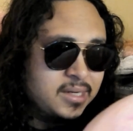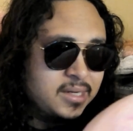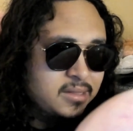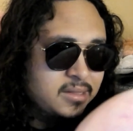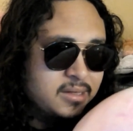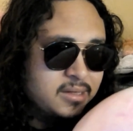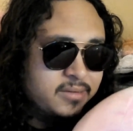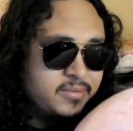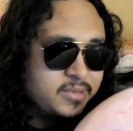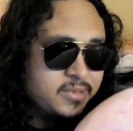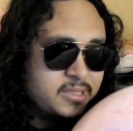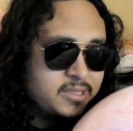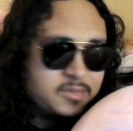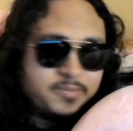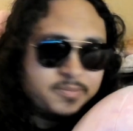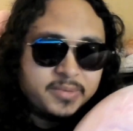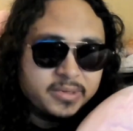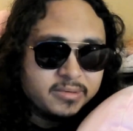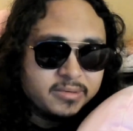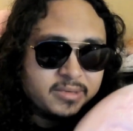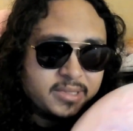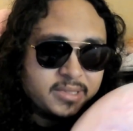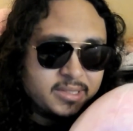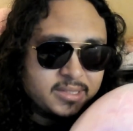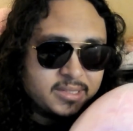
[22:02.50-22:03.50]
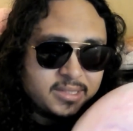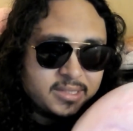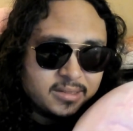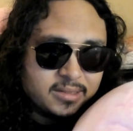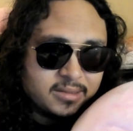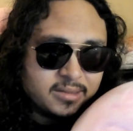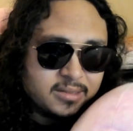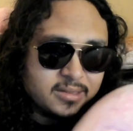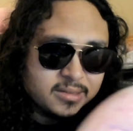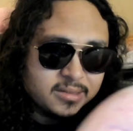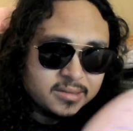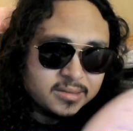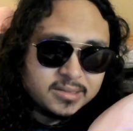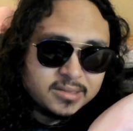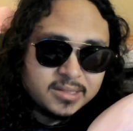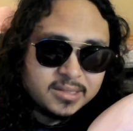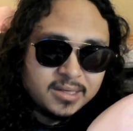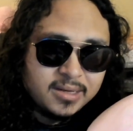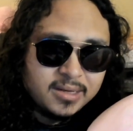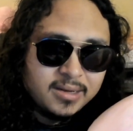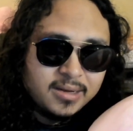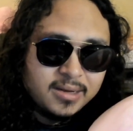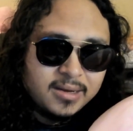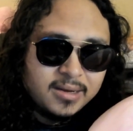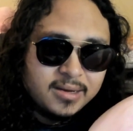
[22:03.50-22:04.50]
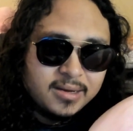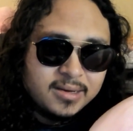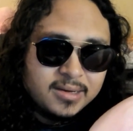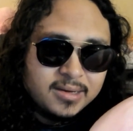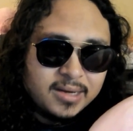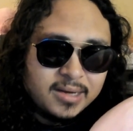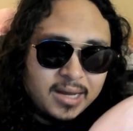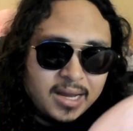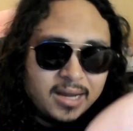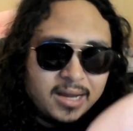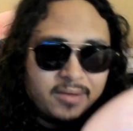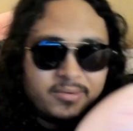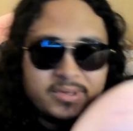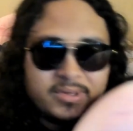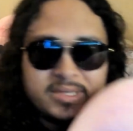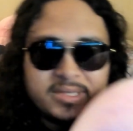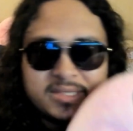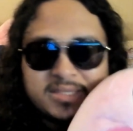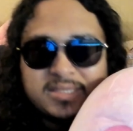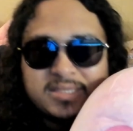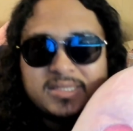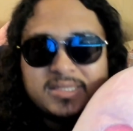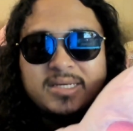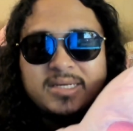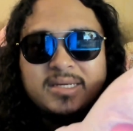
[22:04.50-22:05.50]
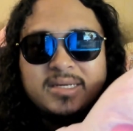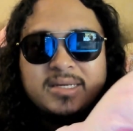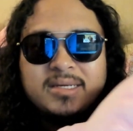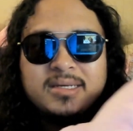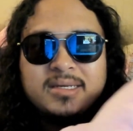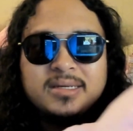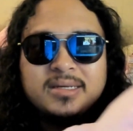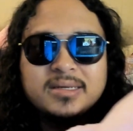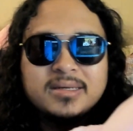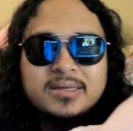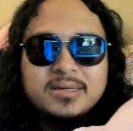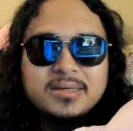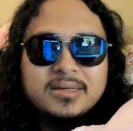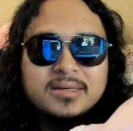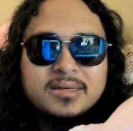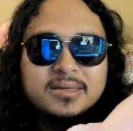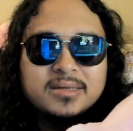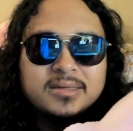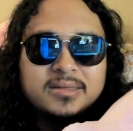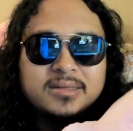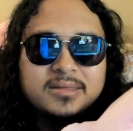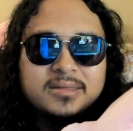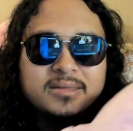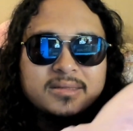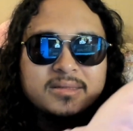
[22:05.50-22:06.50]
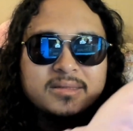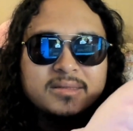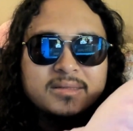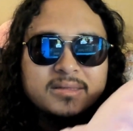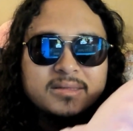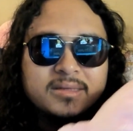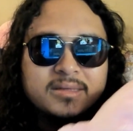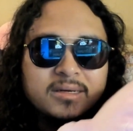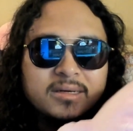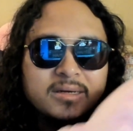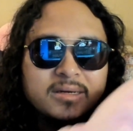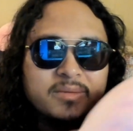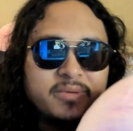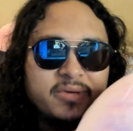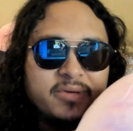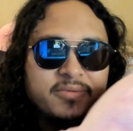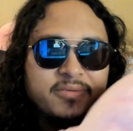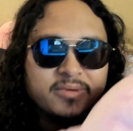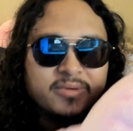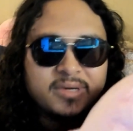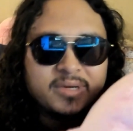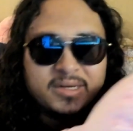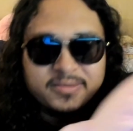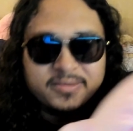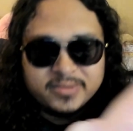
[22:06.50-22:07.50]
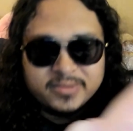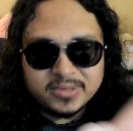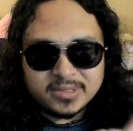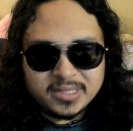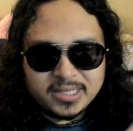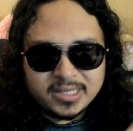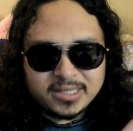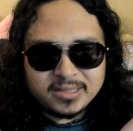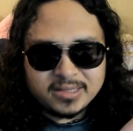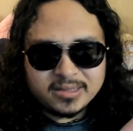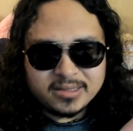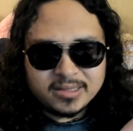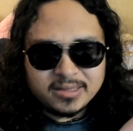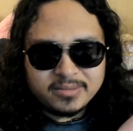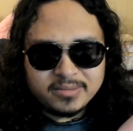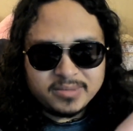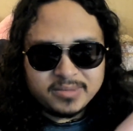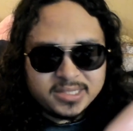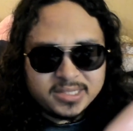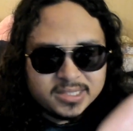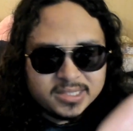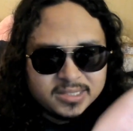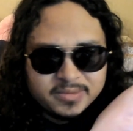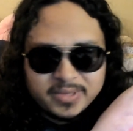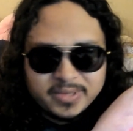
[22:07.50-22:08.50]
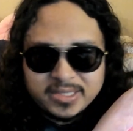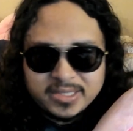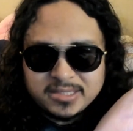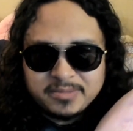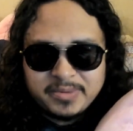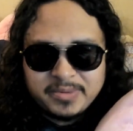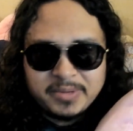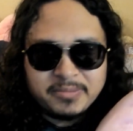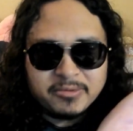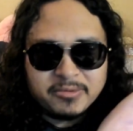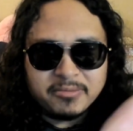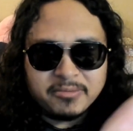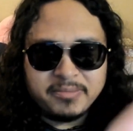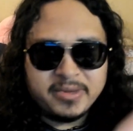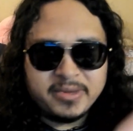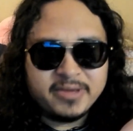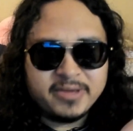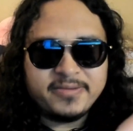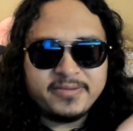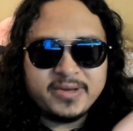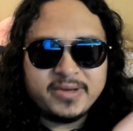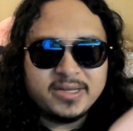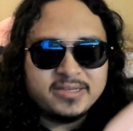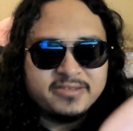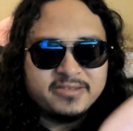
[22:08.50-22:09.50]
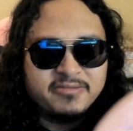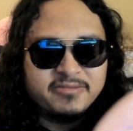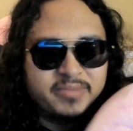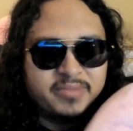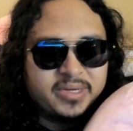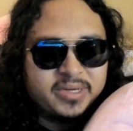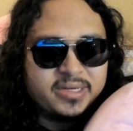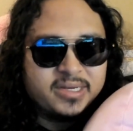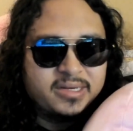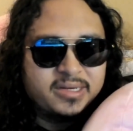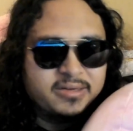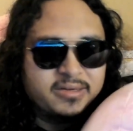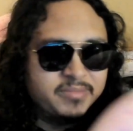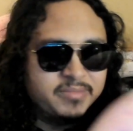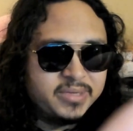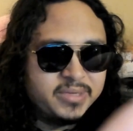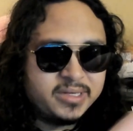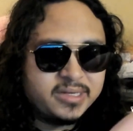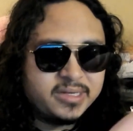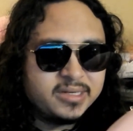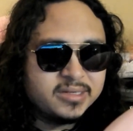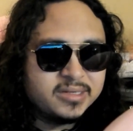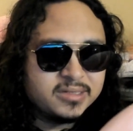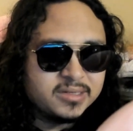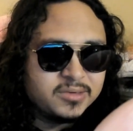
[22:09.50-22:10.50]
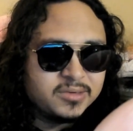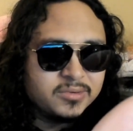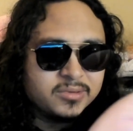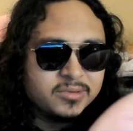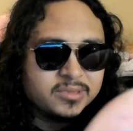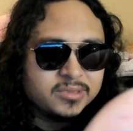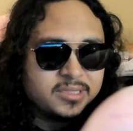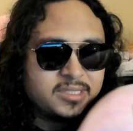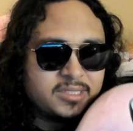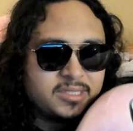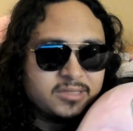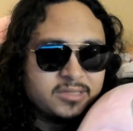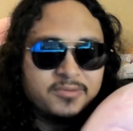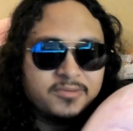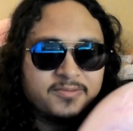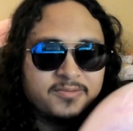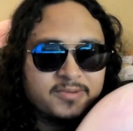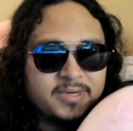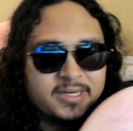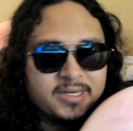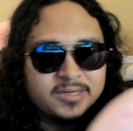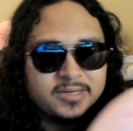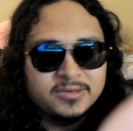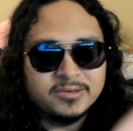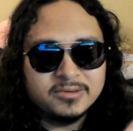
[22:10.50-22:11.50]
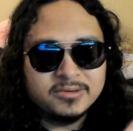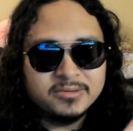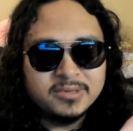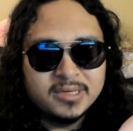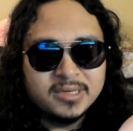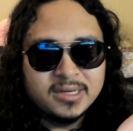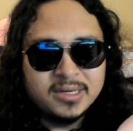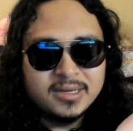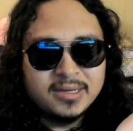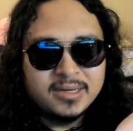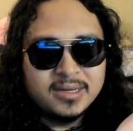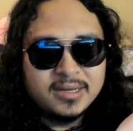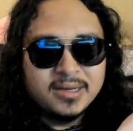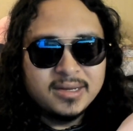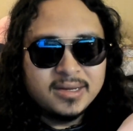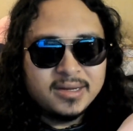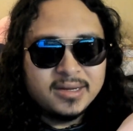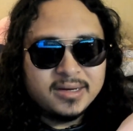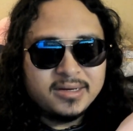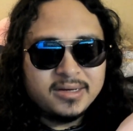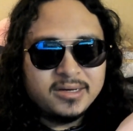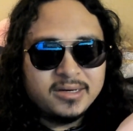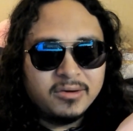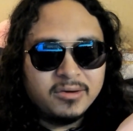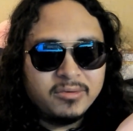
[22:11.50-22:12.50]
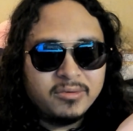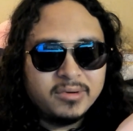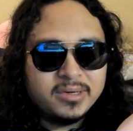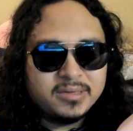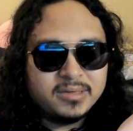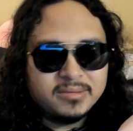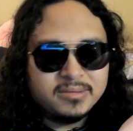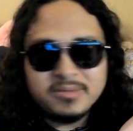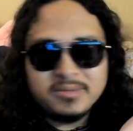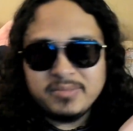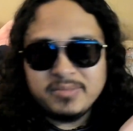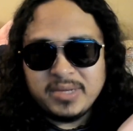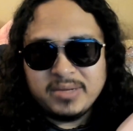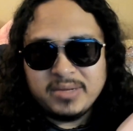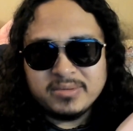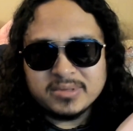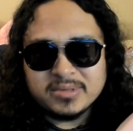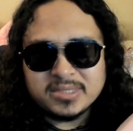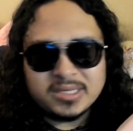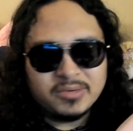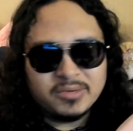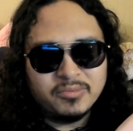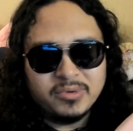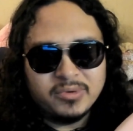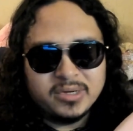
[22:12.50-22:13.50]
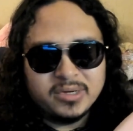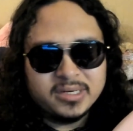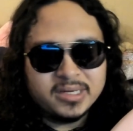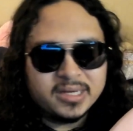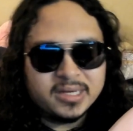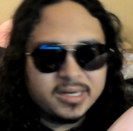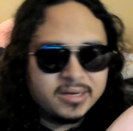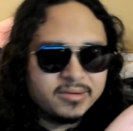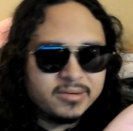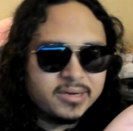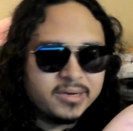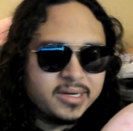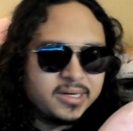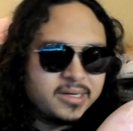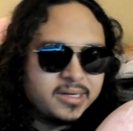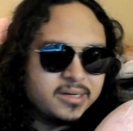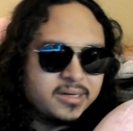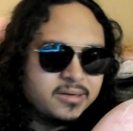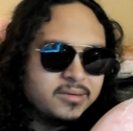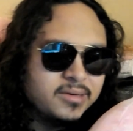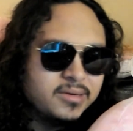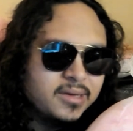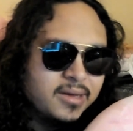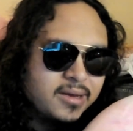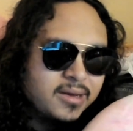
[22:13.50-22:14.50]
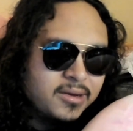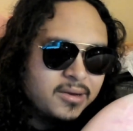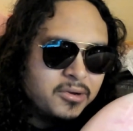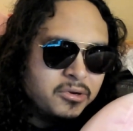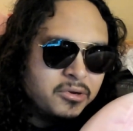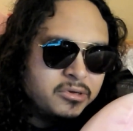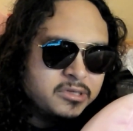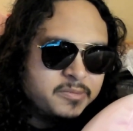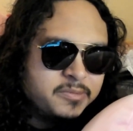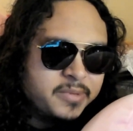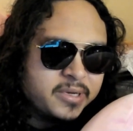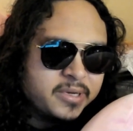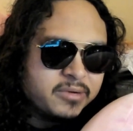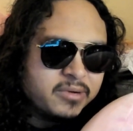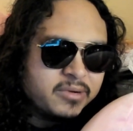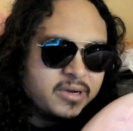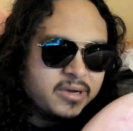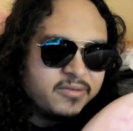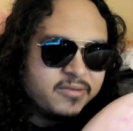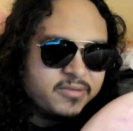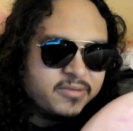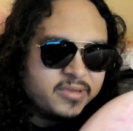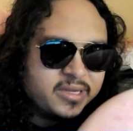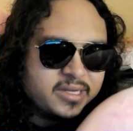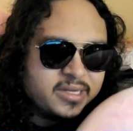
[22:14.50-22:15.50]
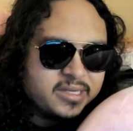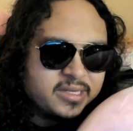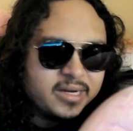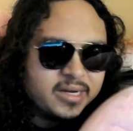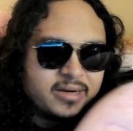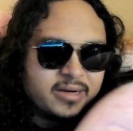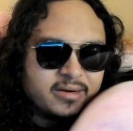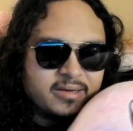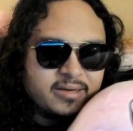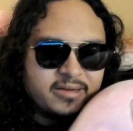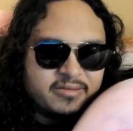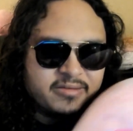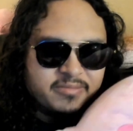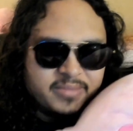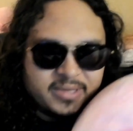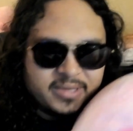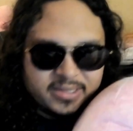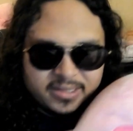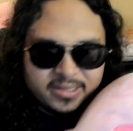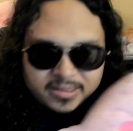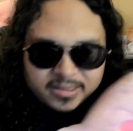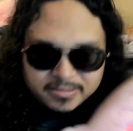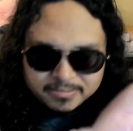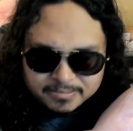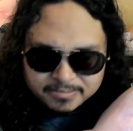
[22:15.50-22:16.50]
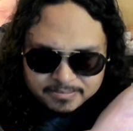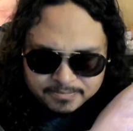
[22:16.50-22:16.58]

love experiencing things. I want to see Kirby forever. Like, just imagine people were big fans of Mickey. Mickey is, of course, so freaking old. No one, maybe there's like one guy right now who's been around for the entirety of Mickey.